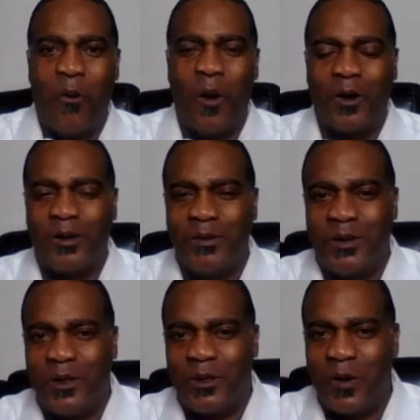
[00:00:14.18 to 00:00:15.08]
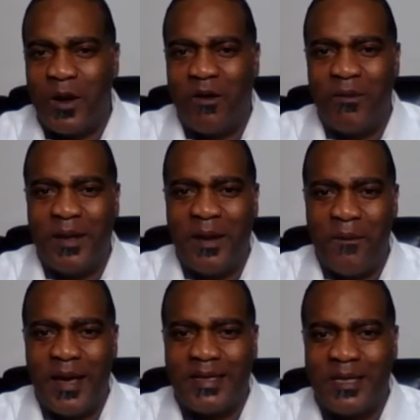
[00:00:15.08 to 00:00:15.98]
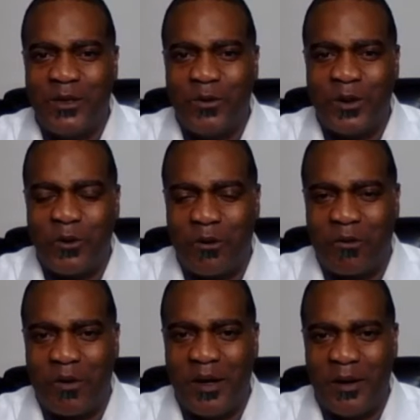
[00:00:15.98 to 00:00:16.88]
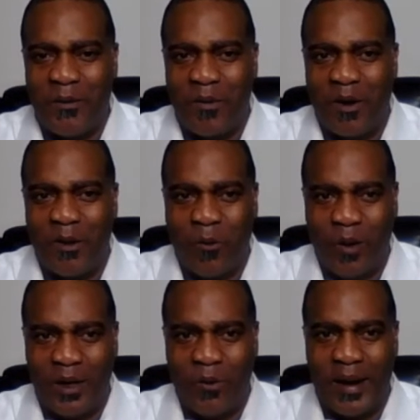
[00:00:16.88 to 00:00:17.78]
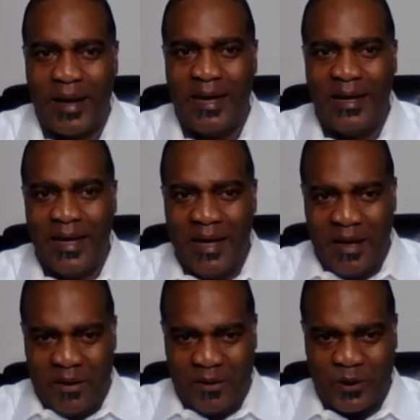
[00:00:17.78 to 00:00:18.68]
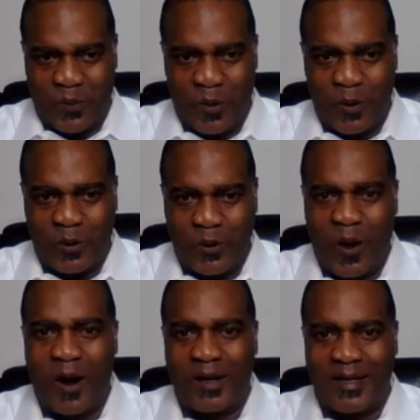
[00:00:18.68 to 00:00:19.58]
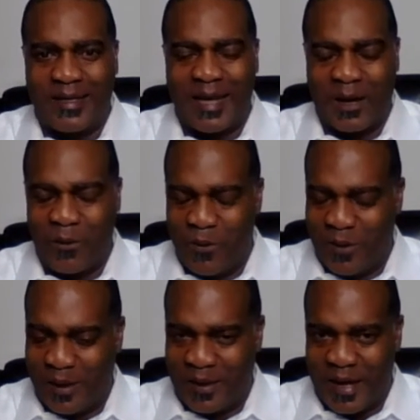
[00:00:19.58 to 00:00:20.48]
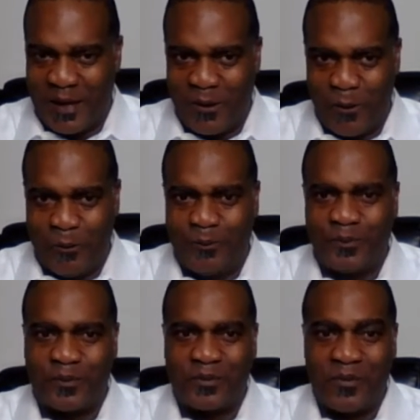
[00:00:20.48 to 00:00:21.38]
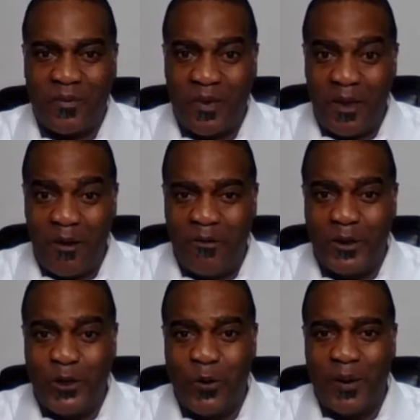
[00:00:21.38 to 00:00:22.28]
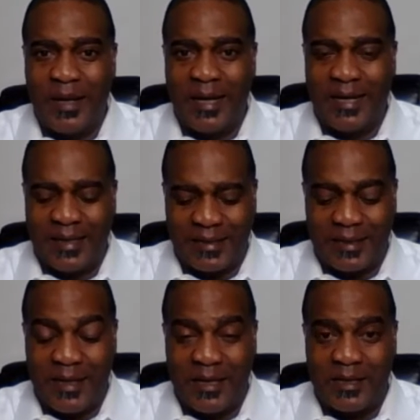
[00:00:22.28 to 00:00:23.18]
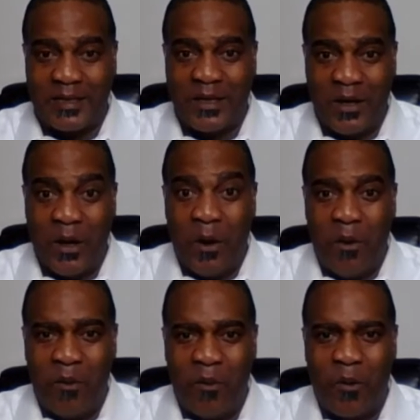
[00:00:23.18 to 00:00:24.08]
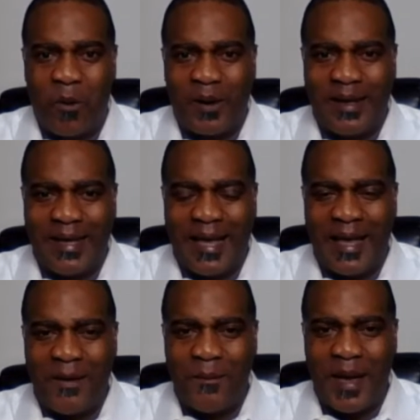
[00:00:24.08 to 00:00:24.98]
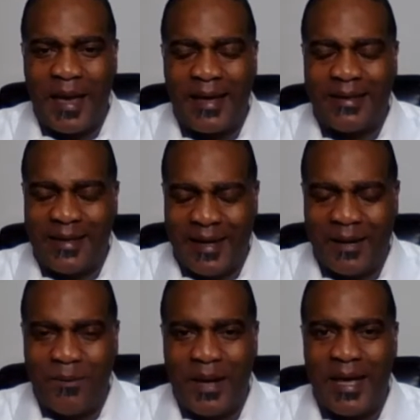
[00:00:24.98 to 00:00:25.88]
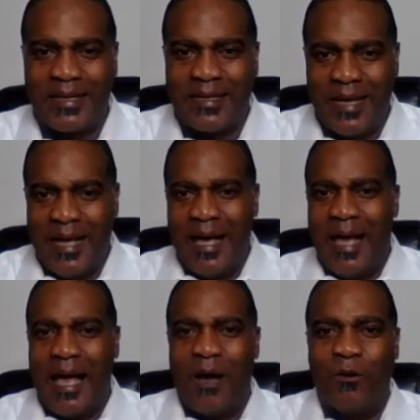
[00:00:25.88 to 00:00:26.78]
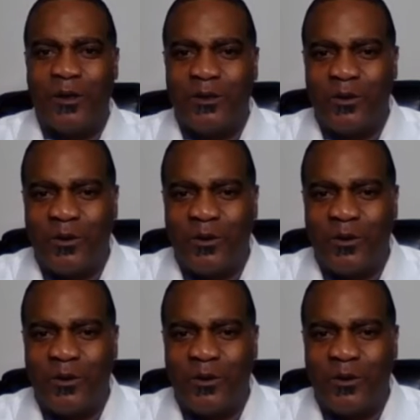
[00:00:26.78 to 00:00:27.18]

Welcome to the 12-Minute Message with your friend and brother, Willie Wade, the spiritual architect. We want to thank you for joining us this morning. Amen. God bless. Our